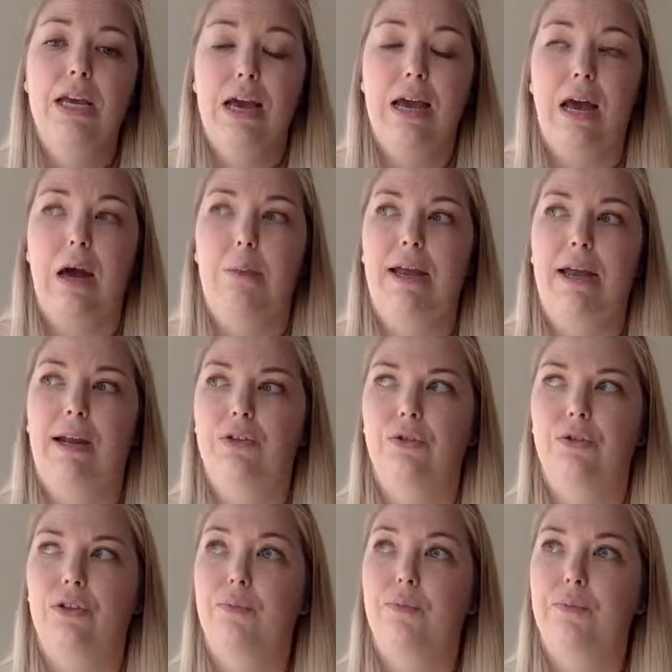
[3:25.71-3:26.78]
in a
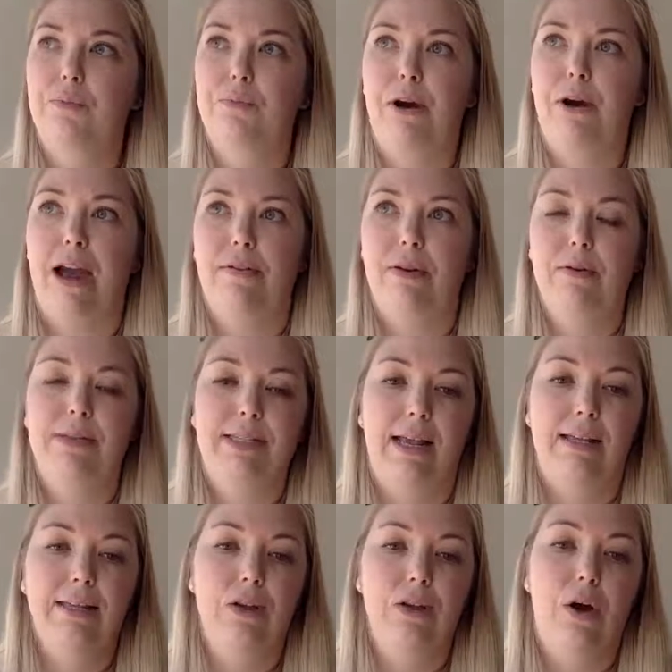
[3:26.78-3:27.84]
sort of private
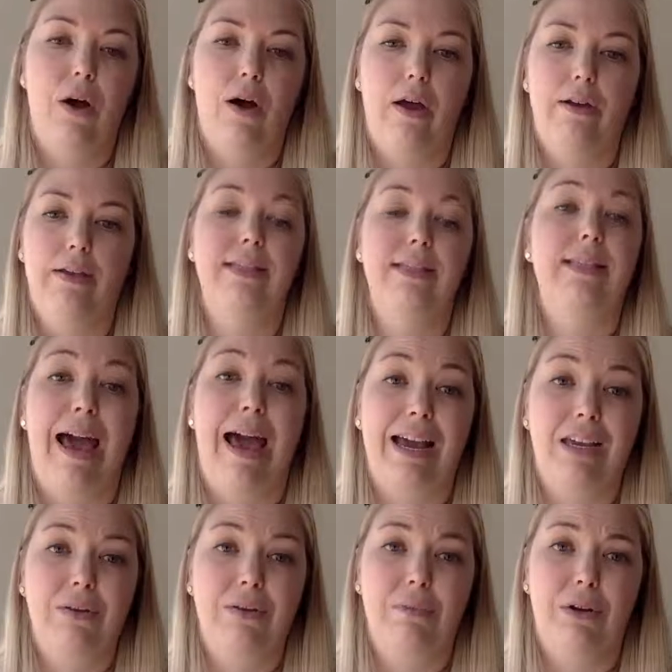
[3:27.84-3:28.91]
sense on the Slack
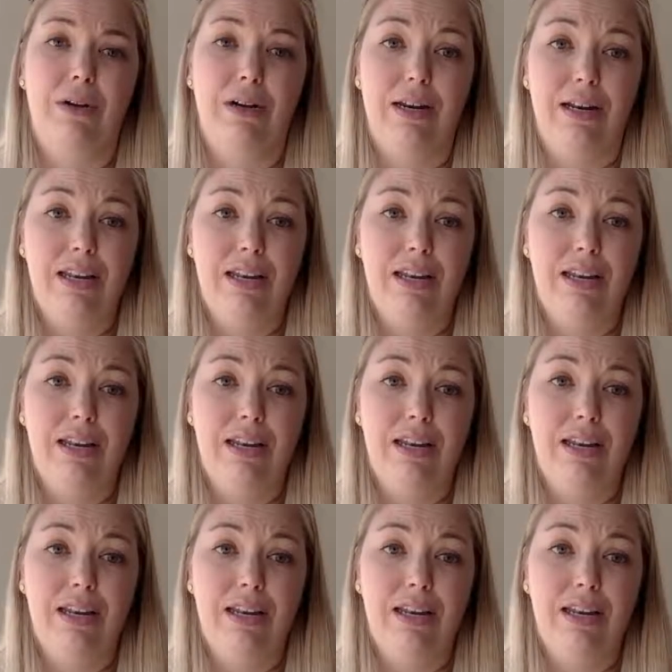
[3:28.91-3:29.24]
community.